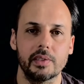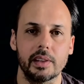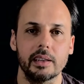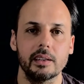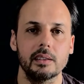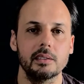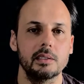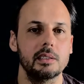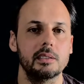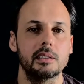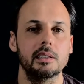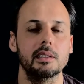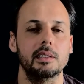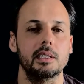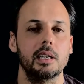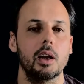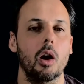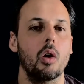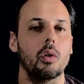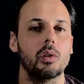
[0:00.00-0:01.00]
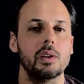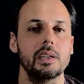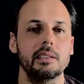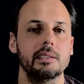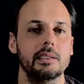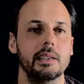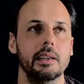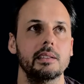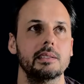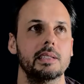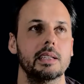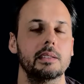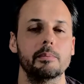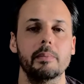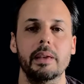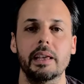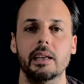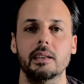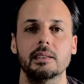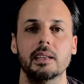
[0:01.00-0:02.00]
this is the only thing that
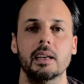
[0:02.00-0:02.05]
makes